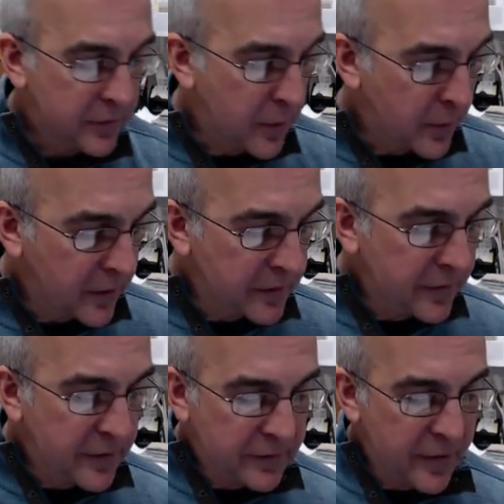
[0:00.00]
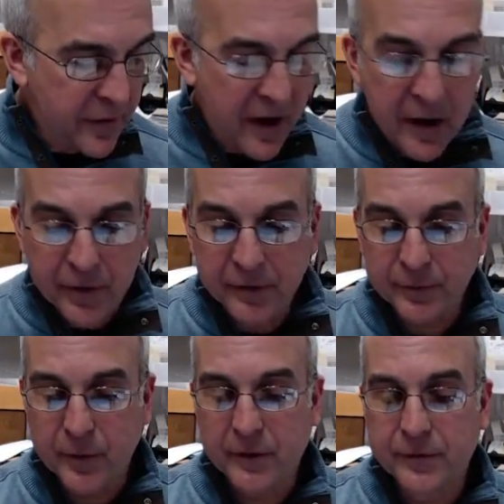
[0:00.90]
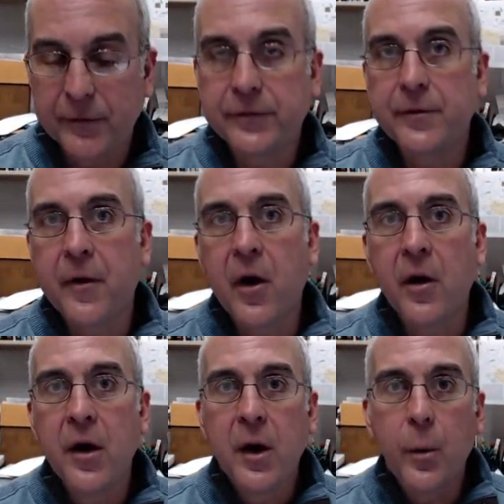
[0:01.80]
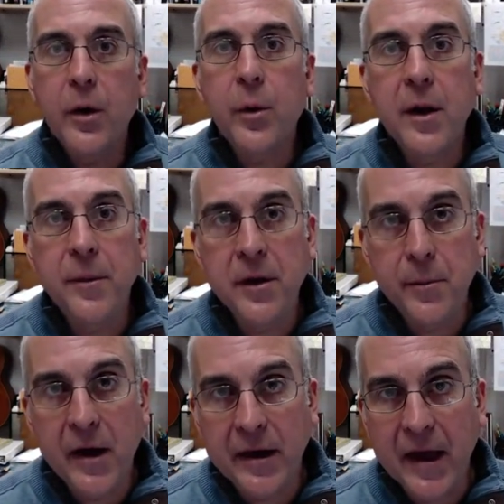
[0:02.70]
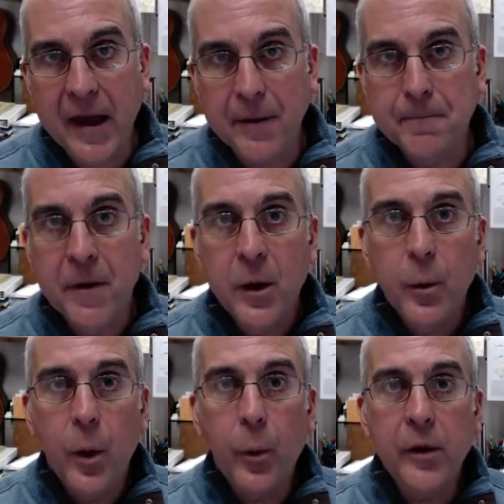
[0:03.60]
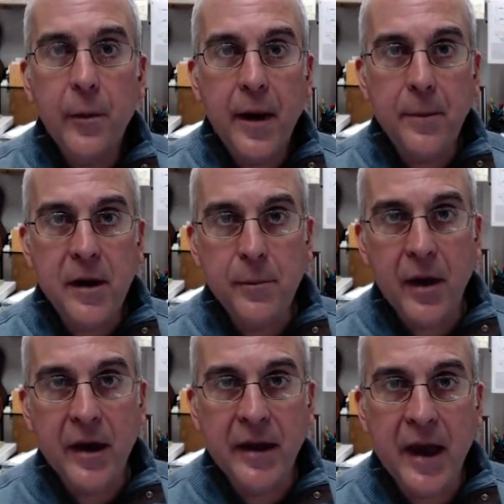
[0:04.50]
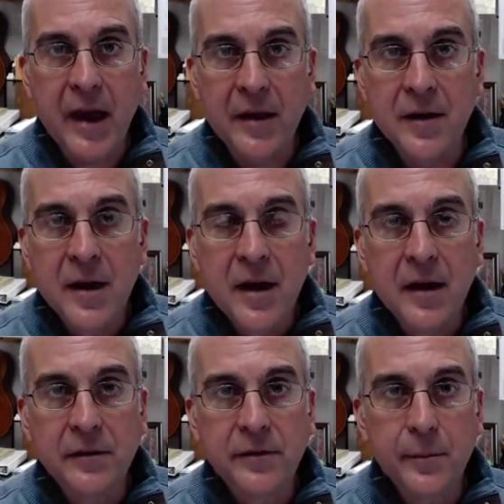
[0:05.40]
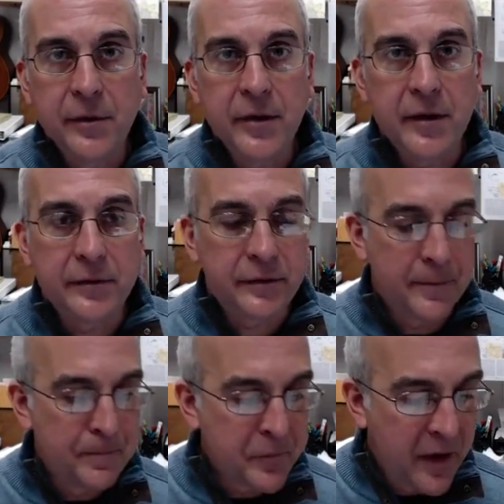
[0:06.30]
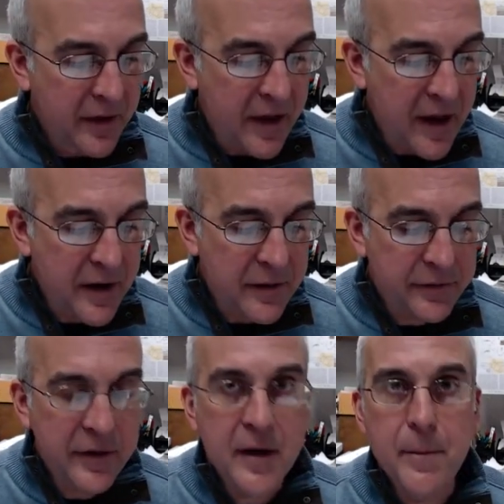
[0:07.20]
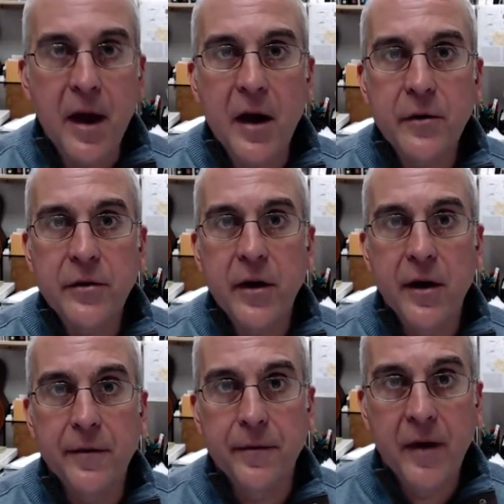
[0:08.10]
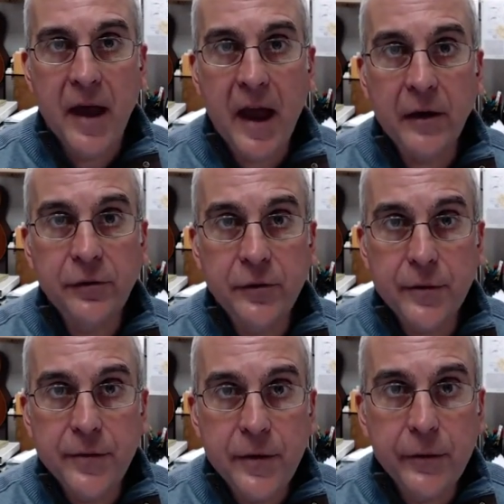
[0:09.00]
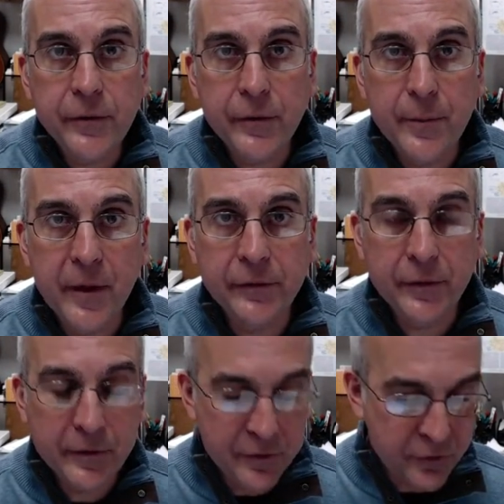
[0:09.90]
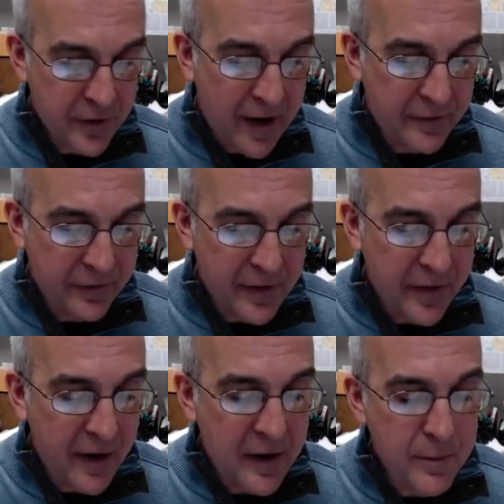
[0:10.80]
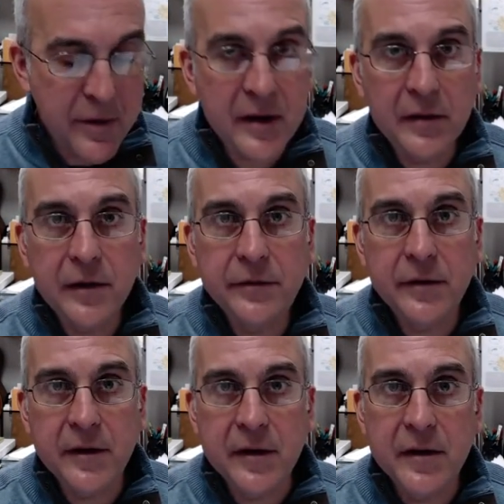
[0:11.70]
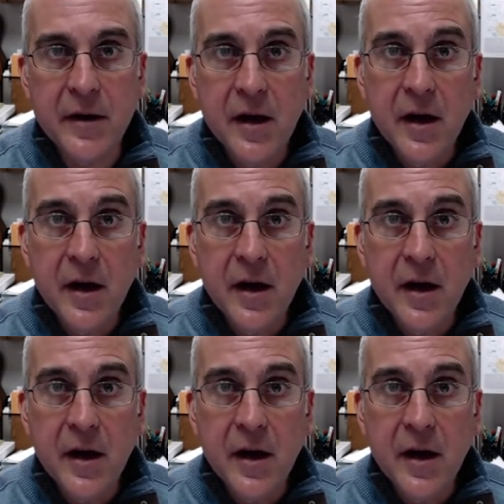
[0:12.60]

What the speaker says: So let's consider how this works. First of all, what do I mean by gain? Well, what do I mean by gain is simply this. Gain is the amount of extrafusal muscle contraction that can be elicited